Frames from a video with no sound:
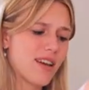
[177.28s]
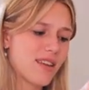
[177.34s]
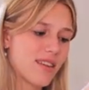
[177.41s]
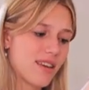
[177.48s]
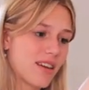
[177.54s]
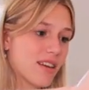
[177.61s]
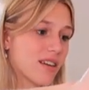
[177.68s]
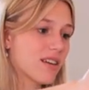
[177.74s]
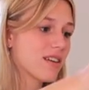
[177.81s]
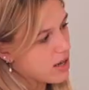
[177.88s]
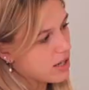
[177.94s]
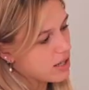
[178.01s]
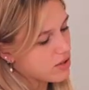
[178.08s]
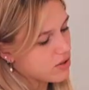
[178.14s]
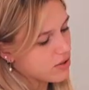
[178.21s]
I think.
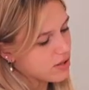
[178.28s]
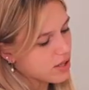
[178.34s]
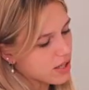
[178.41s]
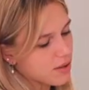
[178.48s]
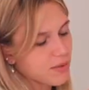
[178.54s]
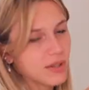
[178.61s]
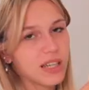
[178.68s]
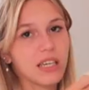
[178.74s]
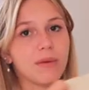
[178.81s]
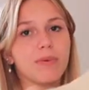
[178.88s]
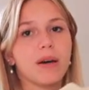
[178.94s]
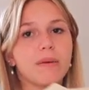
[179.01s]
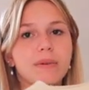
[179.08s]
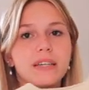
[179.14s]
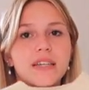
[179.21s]
And I do think I'm gonna keep
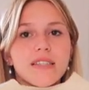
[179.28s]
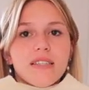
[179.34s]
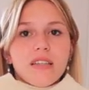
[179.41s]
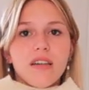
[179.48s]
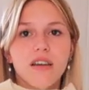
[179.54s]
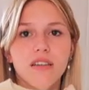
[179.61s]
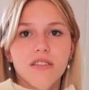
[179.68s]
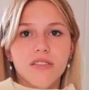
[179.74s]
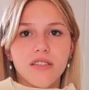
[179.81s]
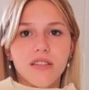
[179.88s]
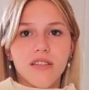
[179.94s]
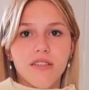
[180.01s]
it because the colors are